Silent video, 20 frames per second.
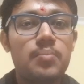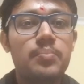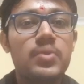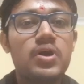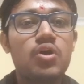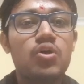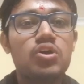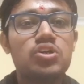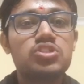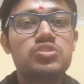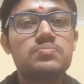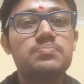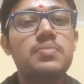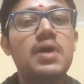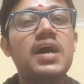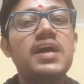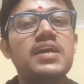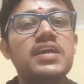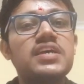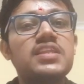Because
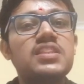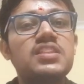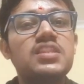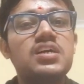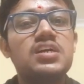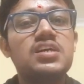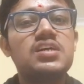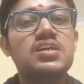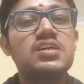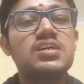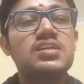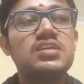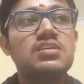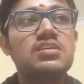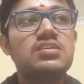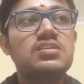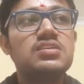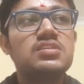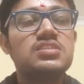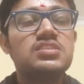back in the
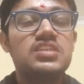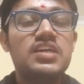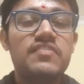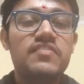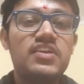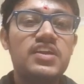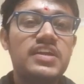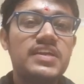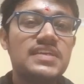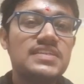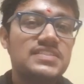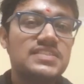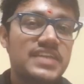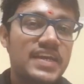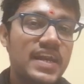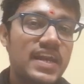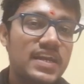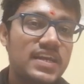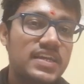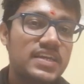70s,
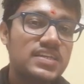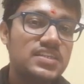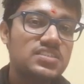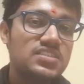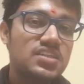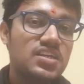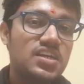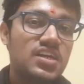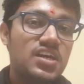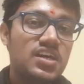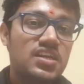80s,